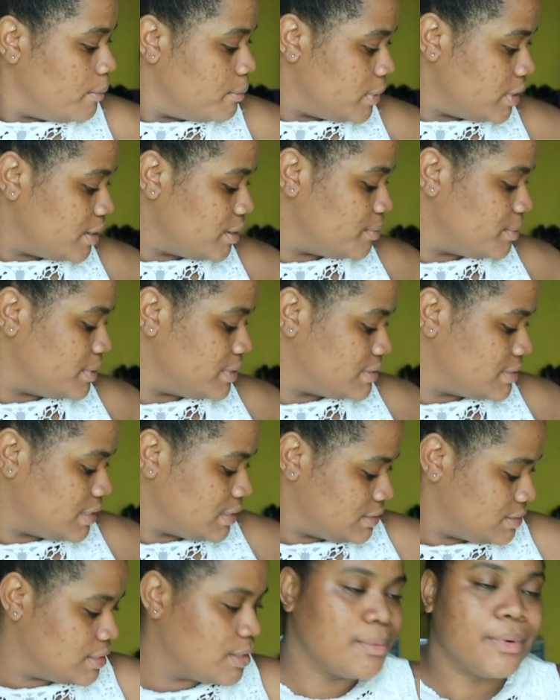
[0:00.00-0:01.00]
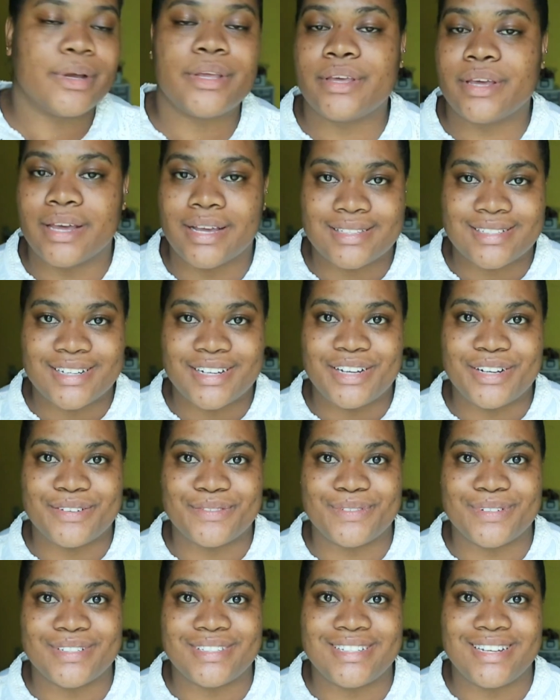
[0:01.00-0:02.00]
But anyways, that's not what you guys are here
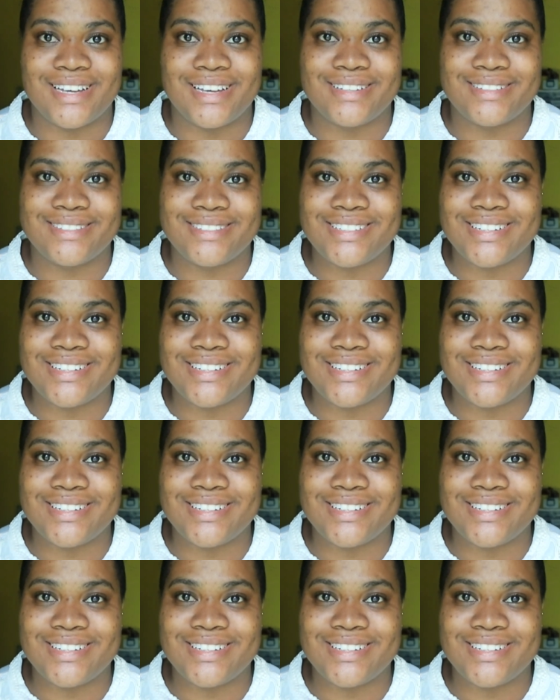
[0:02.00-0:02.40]
for today.